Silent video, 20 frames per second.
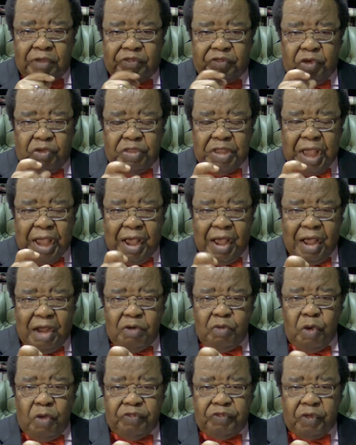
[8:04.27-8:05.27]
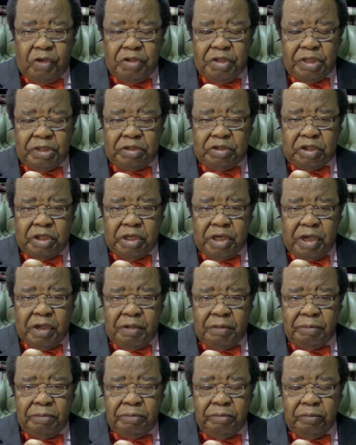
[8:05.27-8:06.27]
And so the hand was on the
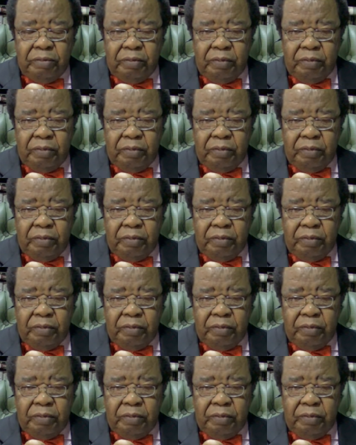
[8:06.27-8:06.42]
trigger,